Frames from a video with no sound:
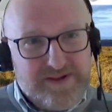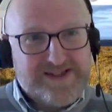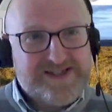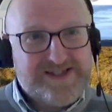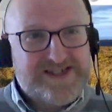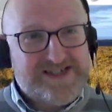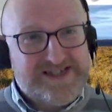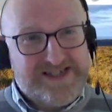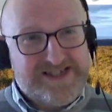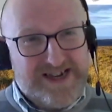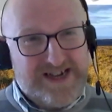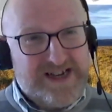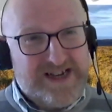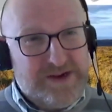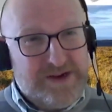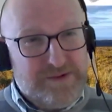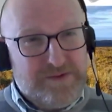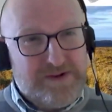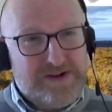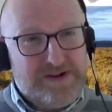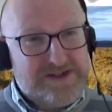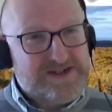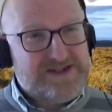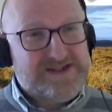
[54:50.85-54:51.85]
That's exactly
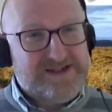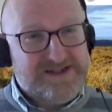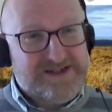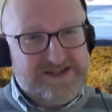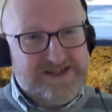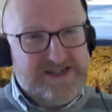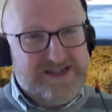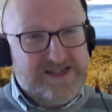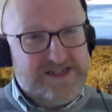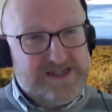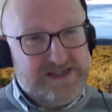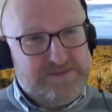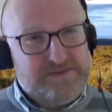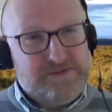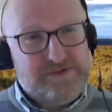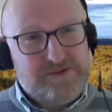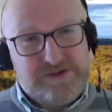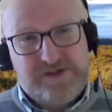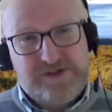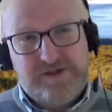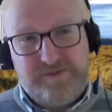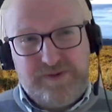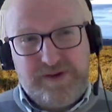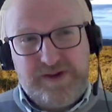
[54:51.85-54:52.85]
what it's
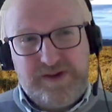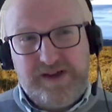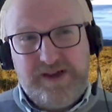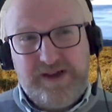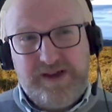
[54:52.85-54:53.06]
supposed to be.